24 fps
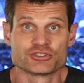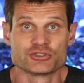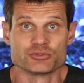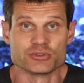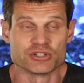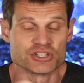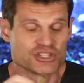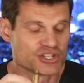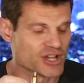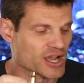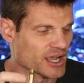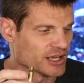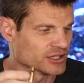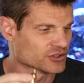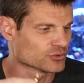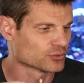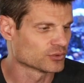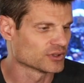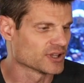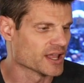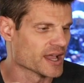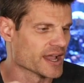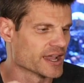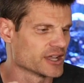to eject
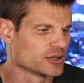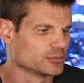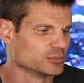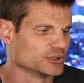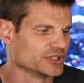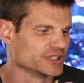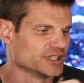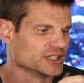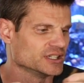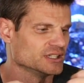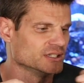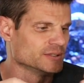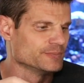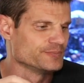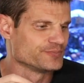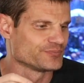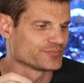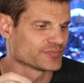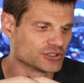reliably.